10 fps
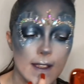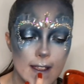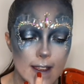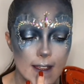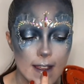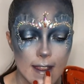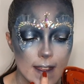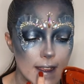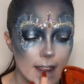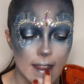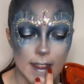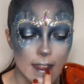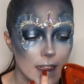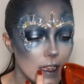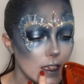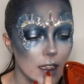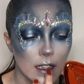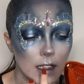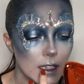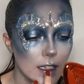of that lipstick just in the
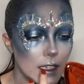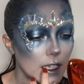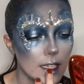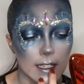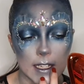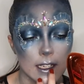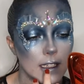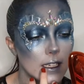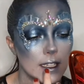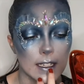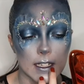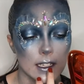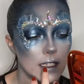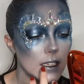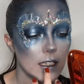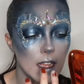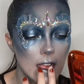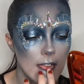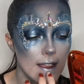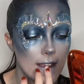centre just to make them stand out a wee bit more.